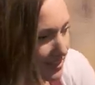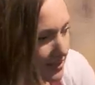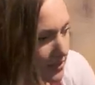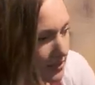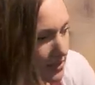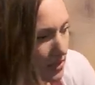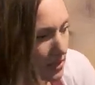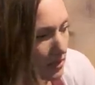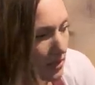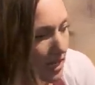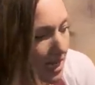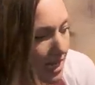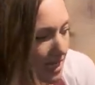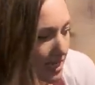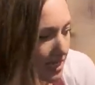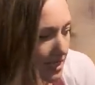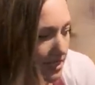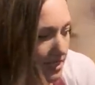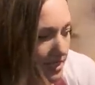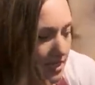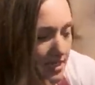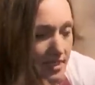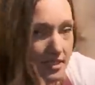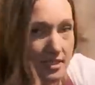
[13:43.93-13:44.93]
So
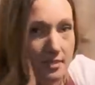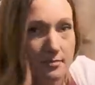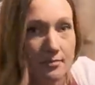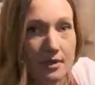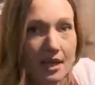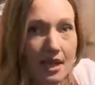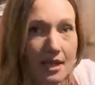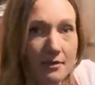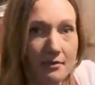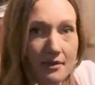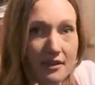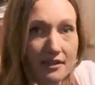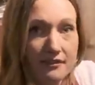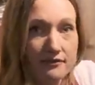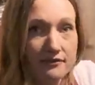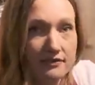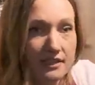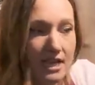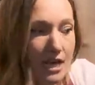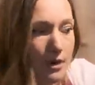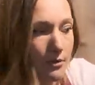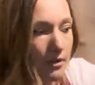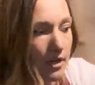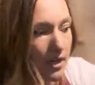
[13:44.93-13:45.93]
I tend to buy my
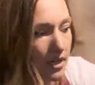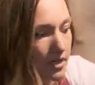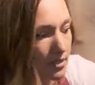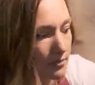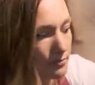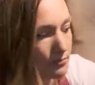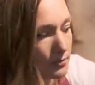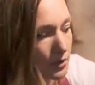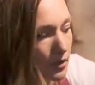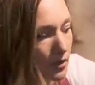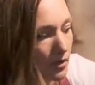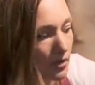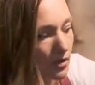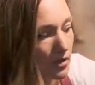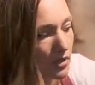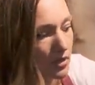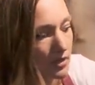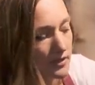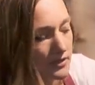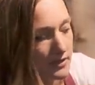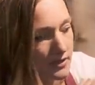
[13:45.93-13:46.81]
flour in bulk.